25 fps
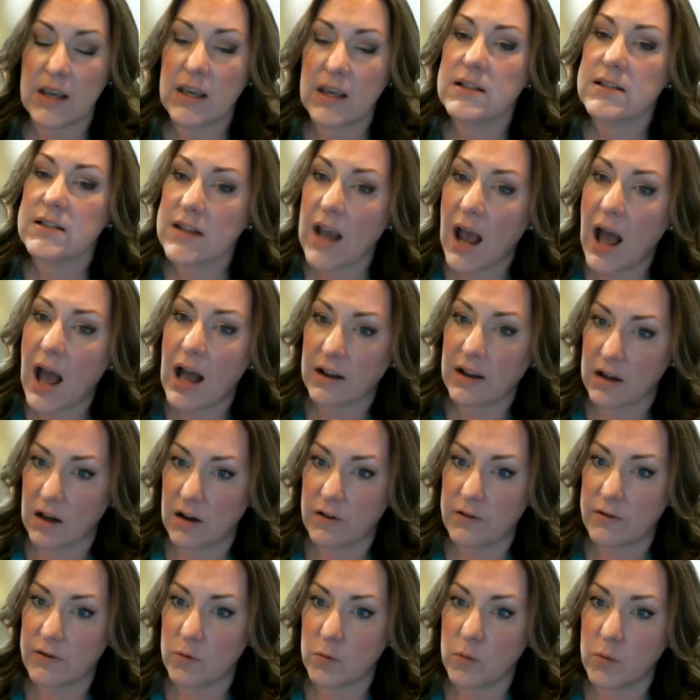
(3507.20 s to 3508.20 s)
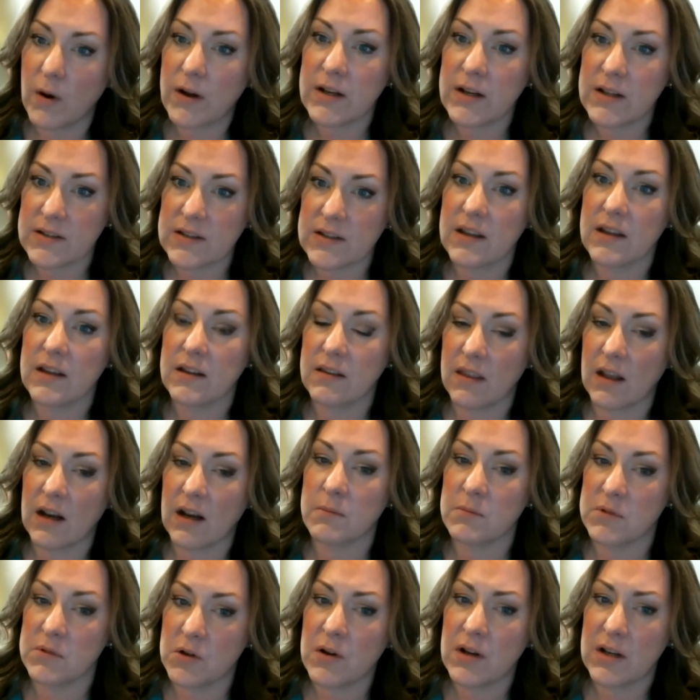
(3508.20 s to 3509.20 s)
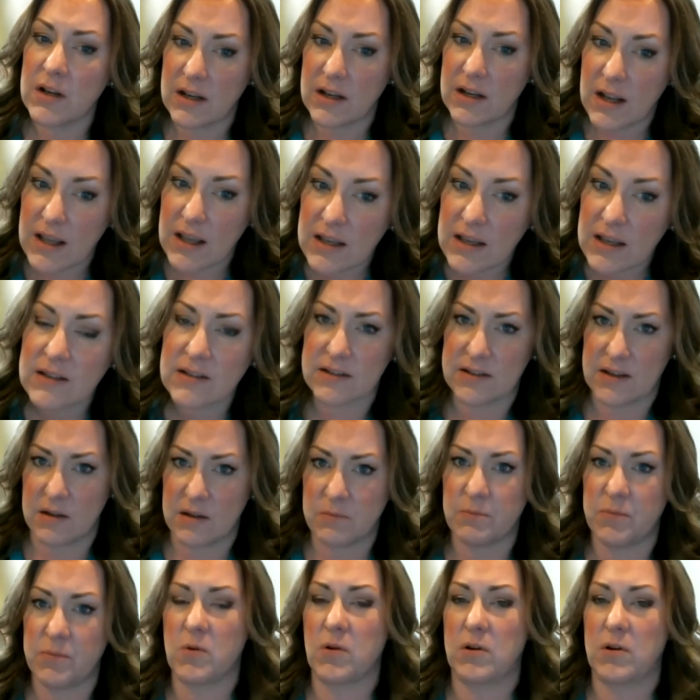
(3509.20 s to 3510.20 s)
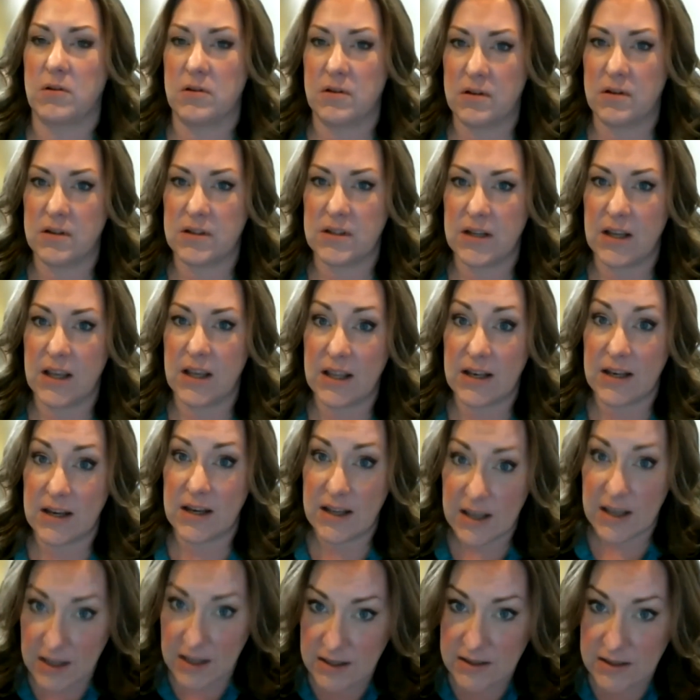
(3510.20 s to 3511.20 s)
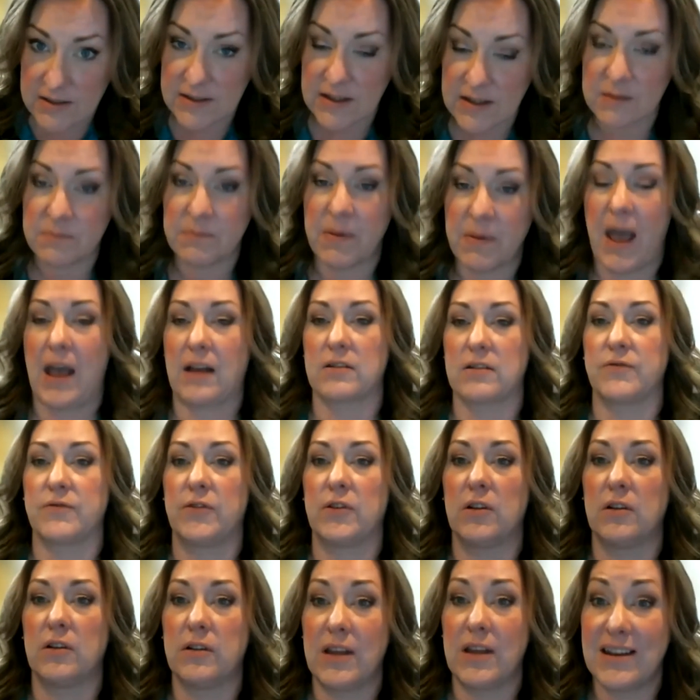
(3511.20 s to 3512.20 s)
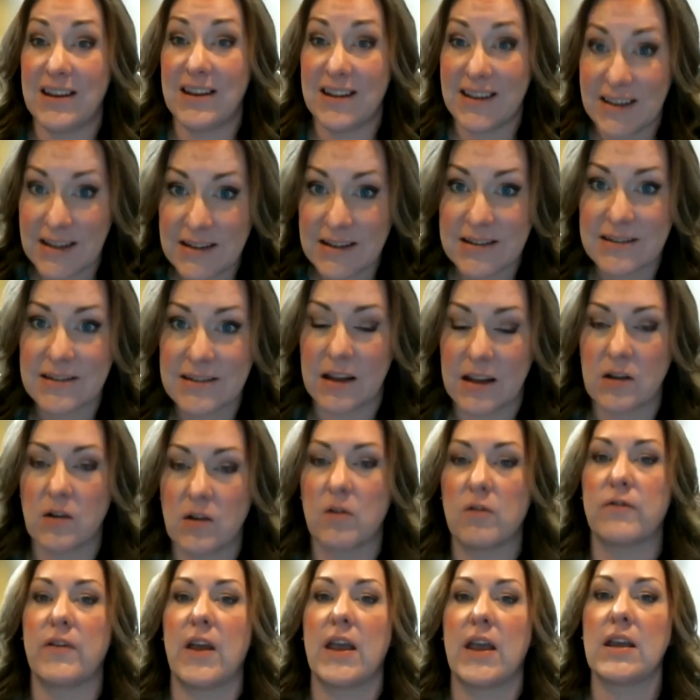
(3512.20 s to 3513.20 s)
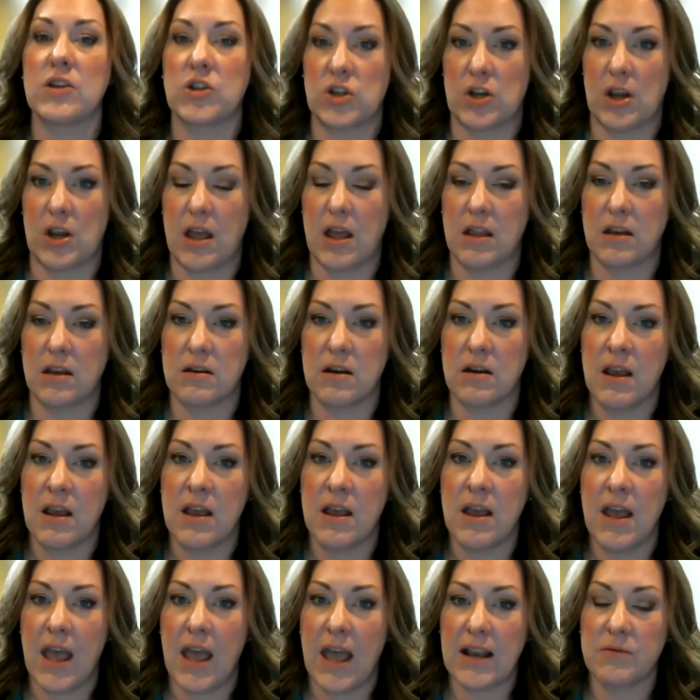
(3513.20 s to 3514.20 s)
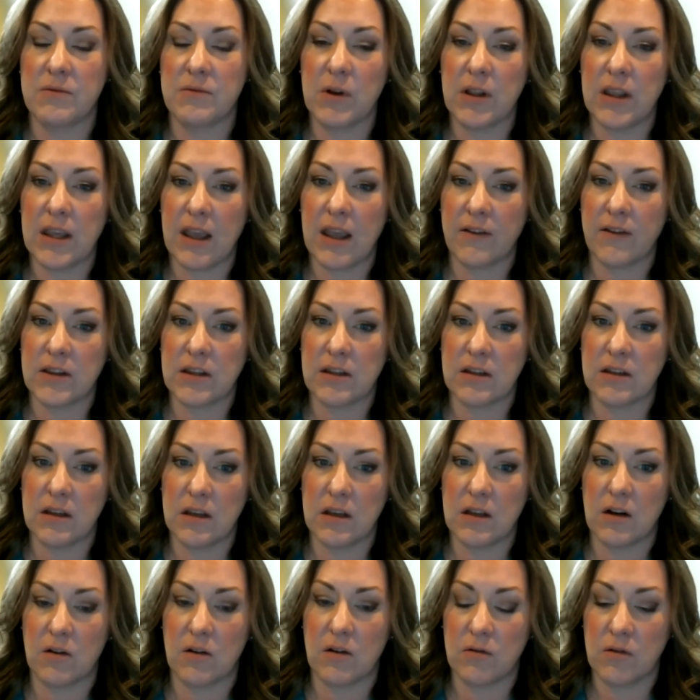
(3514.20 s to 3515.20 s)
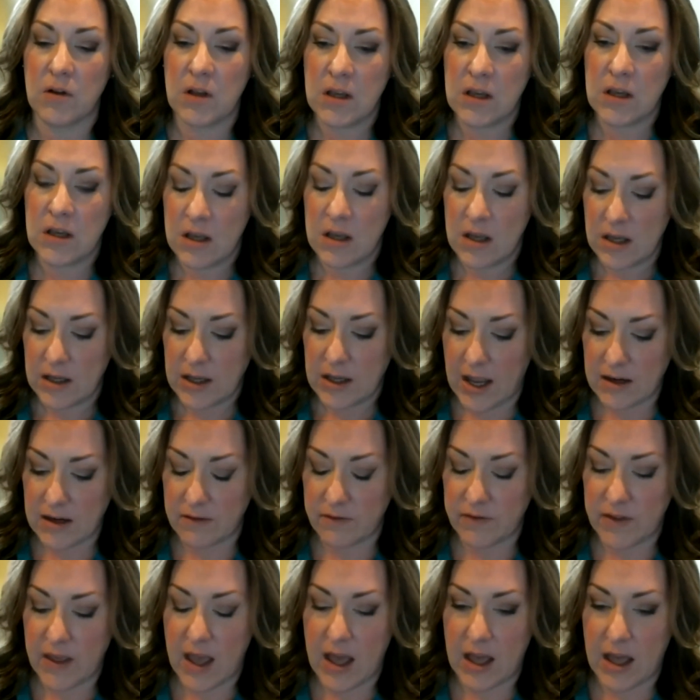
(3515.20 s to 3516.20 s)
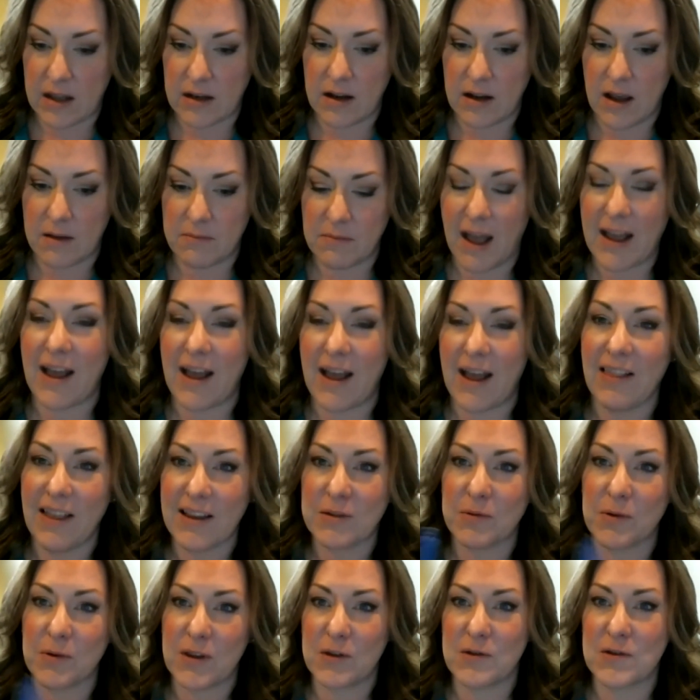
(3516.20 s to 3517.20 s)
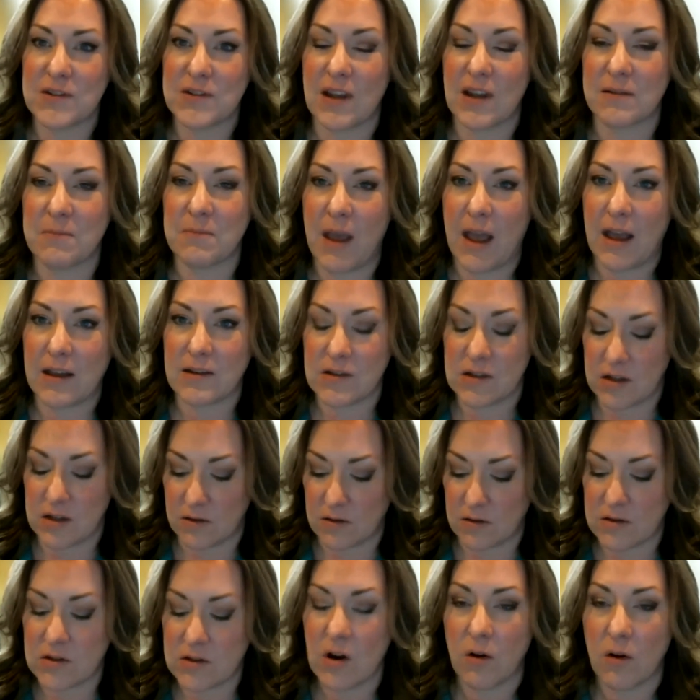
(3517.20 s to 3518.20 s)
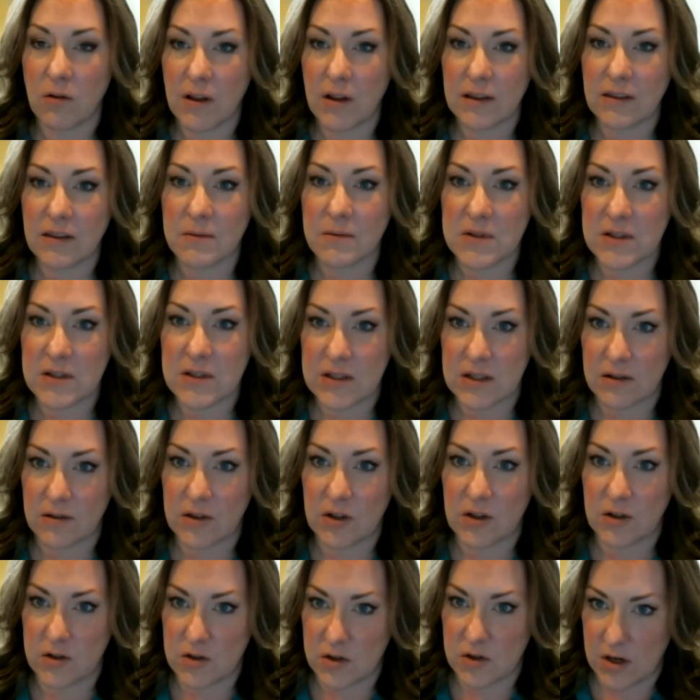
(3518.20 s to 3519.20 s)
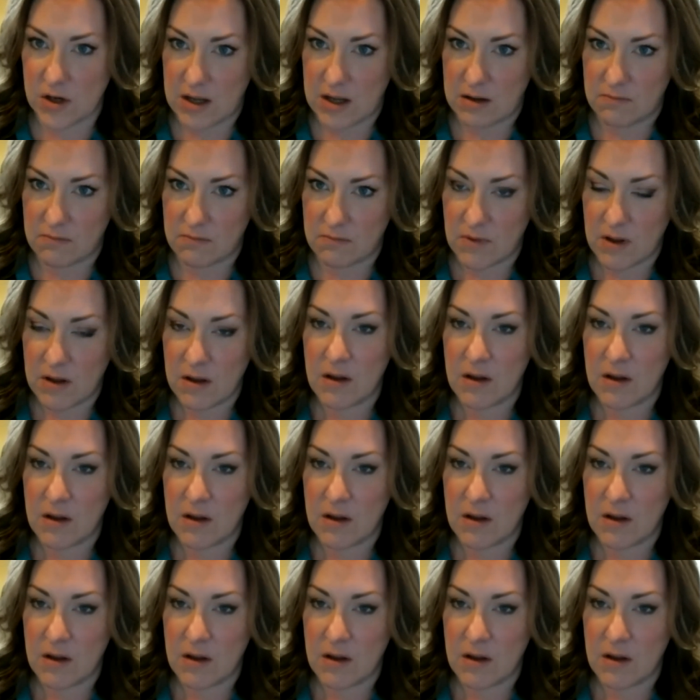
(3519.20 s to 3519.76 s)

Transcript: stock of what is it that I'm doing? It is important. It is impactful. It is innovation, and really having, kind of that, I liked what you said, Matt, too. Don't let them steal your dream.